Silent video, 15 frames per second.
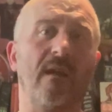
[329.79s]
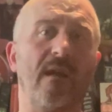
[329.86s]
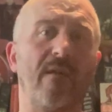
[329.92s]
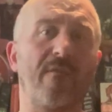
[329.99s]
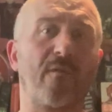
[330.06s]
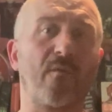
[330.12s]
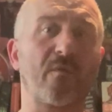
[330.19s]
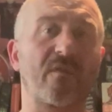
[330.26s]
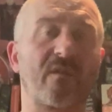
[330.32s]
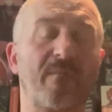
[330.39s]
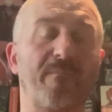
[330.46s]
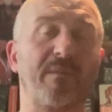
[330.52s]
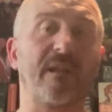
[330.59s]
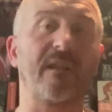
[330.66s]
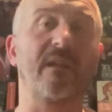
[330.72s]
if it was
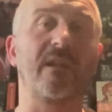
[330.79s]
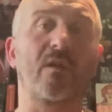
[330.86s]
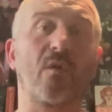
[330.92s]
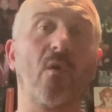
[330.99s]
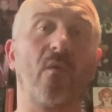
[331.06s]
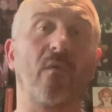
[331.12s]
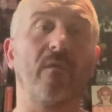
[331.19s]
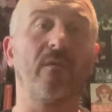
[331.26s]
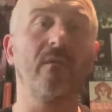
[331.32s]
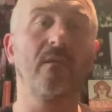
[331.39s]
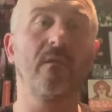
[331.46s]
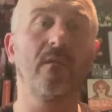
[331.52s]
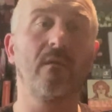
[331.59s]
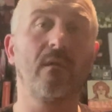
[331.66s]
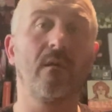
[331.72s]
completely gone,
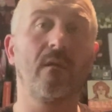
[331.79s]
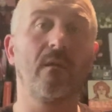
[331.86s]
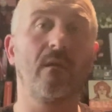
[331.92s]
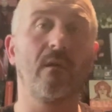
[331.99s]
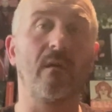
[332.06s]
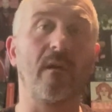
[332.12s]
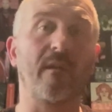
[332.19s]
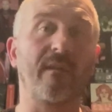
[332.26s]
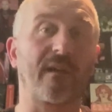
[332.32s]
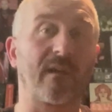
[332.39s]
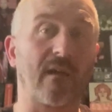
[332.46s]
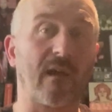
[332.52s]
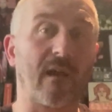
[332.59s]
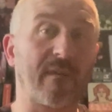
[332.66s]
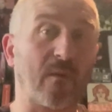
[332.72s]

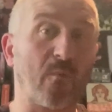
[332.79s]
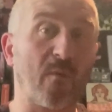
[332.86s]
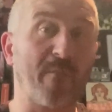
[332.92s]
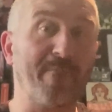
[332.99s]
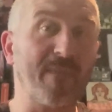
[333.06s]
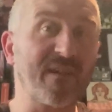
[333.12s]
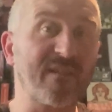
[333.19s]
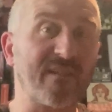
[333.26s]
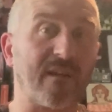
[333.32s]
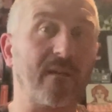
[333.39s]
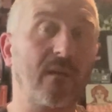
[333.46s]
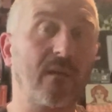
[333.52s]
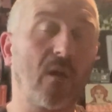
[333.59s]
I think we'd miss it.